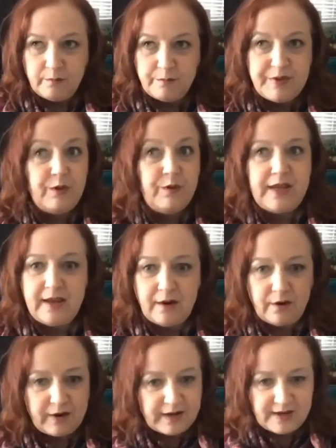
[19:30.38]
Beauty
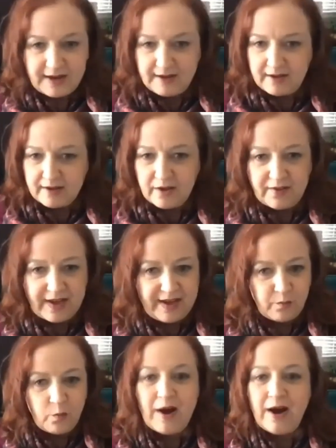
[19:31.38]
or
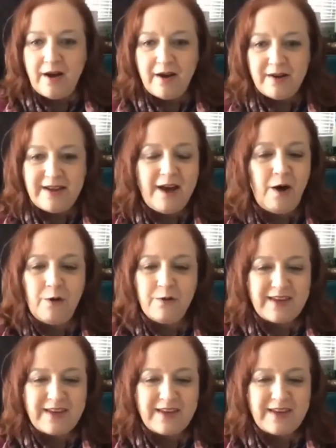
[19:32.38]
Colette Health.